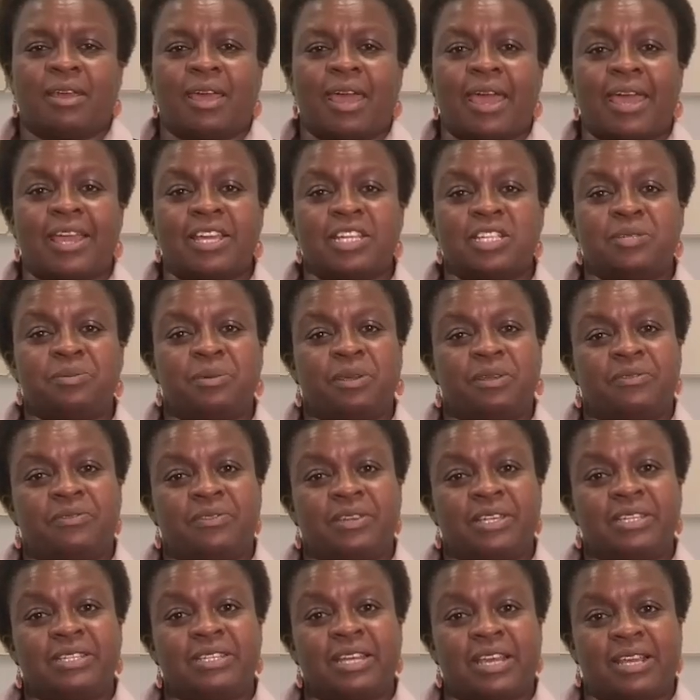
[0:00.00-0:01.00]

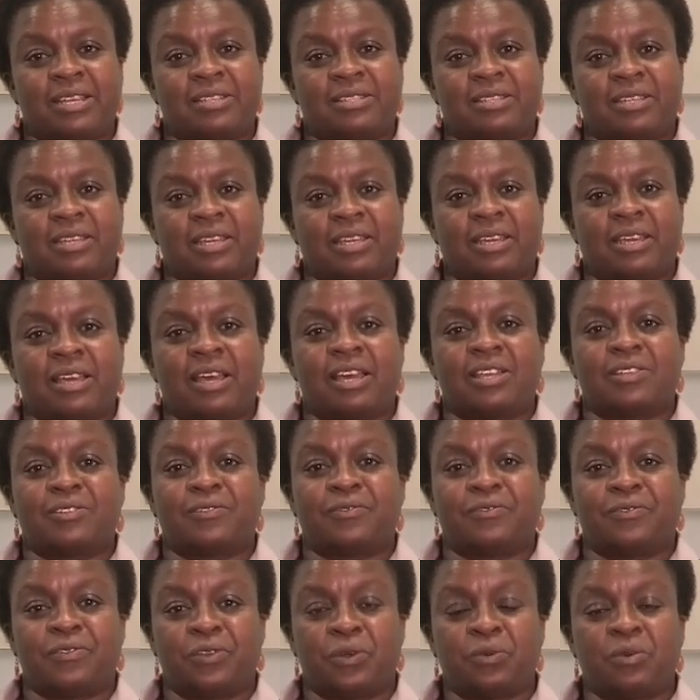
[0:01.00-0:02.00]
HPV testing has
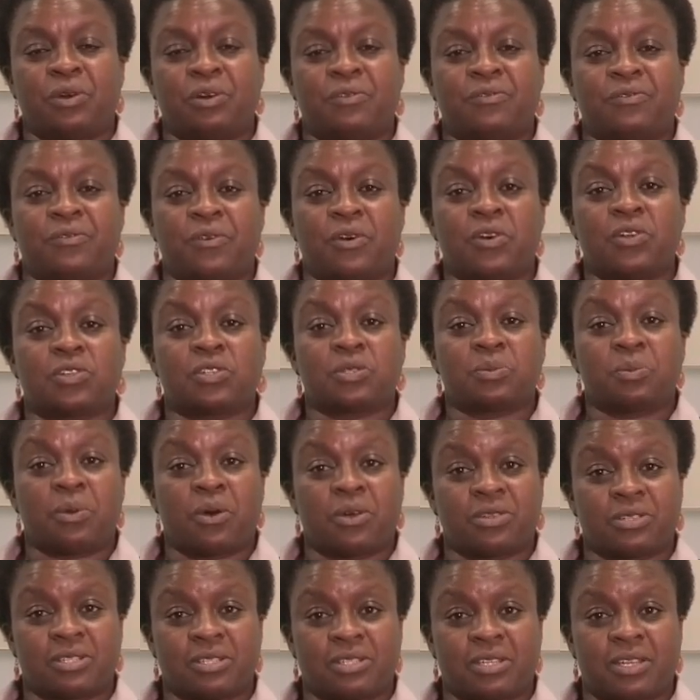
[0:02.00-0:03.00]
fewer false
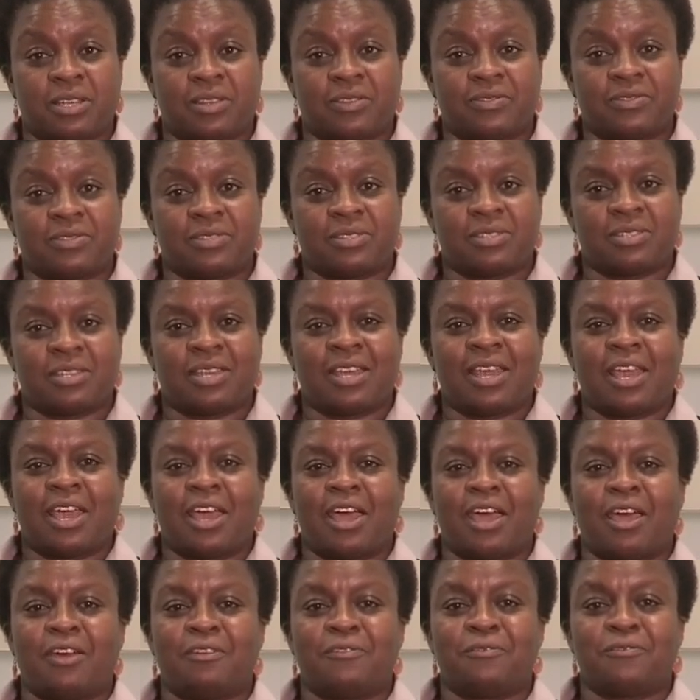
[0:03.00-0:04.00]
positives
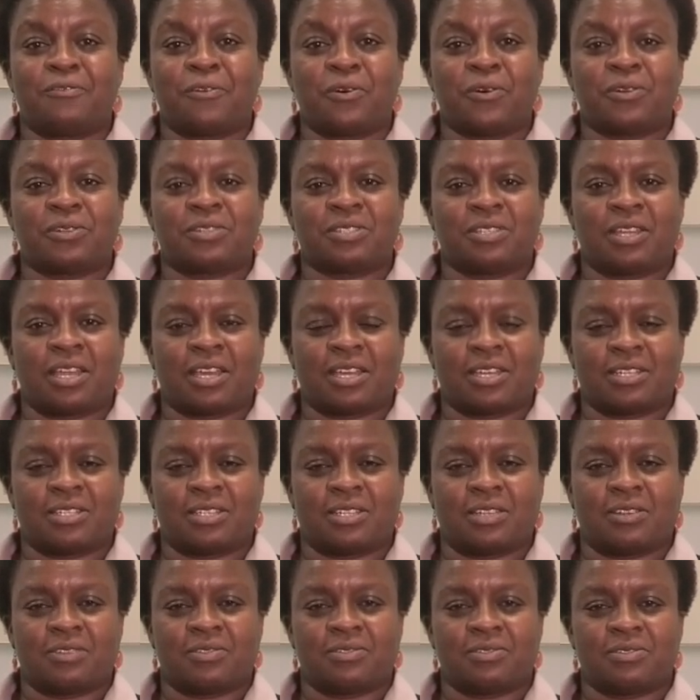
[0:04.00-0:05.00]
and false
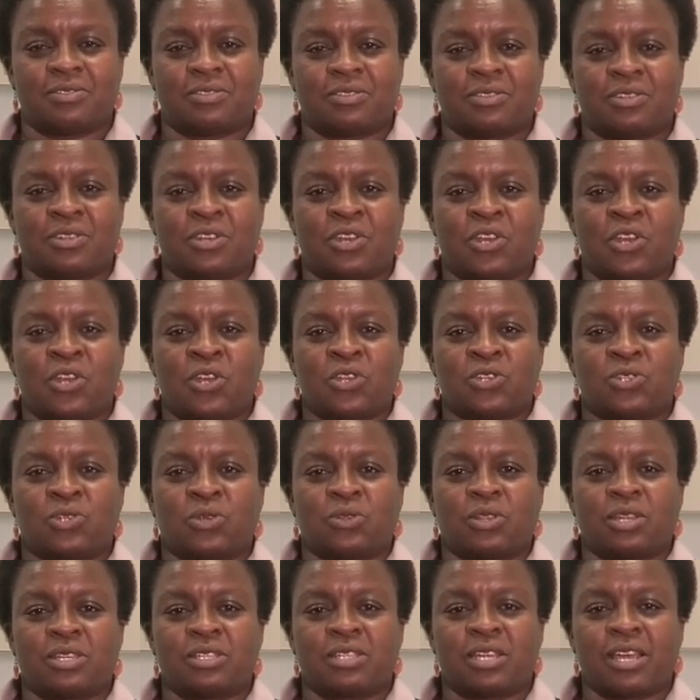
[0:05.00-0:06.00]
negatives, so
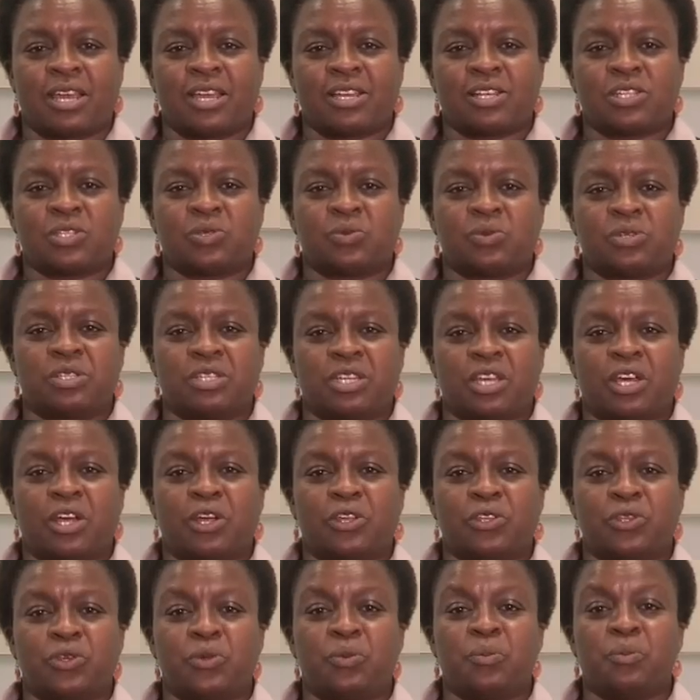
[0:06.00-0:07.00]
the test will tell
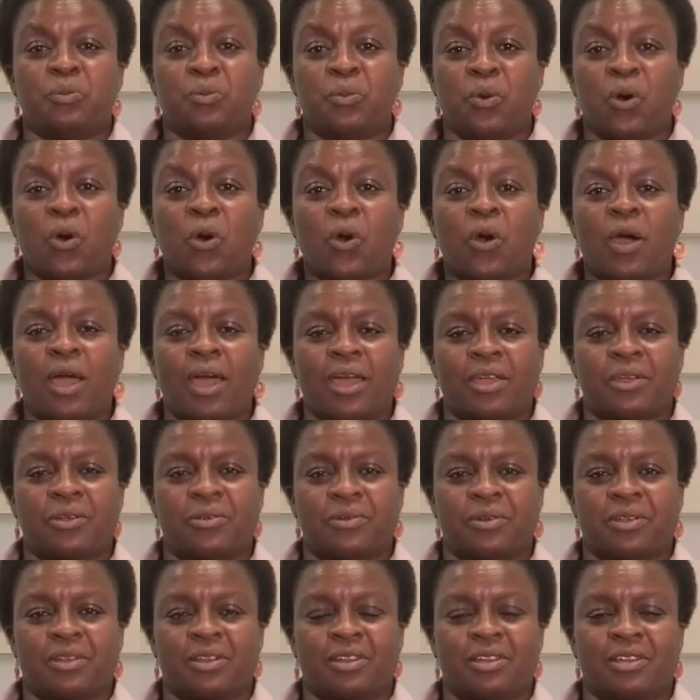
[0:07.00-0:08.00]
you more
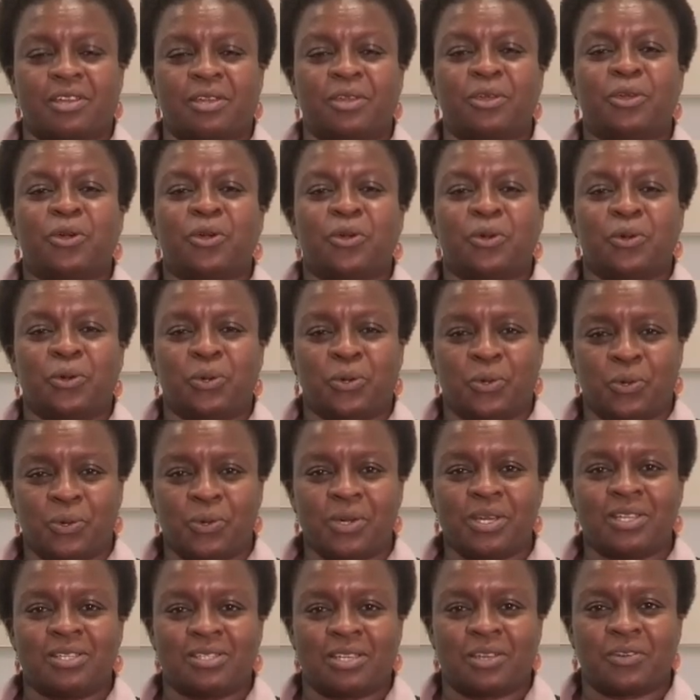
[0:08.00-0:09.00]
accurately who
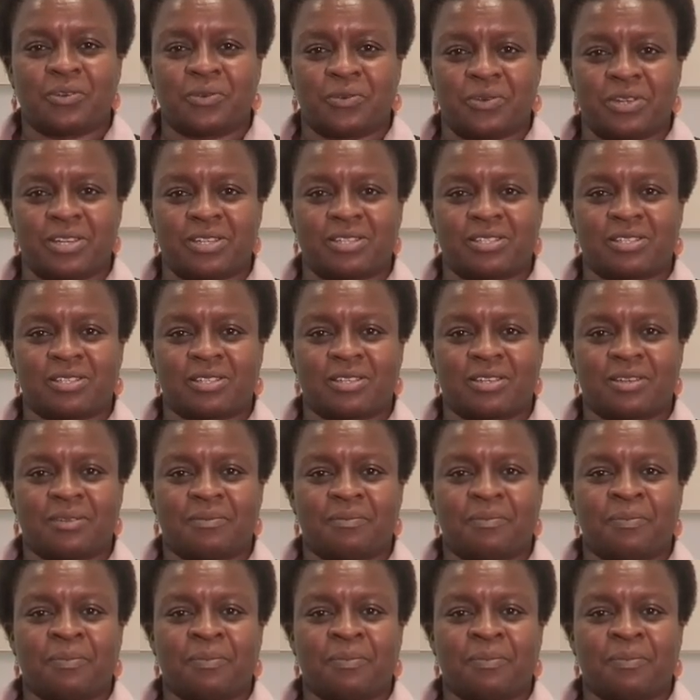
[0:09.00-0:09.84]
is at risk.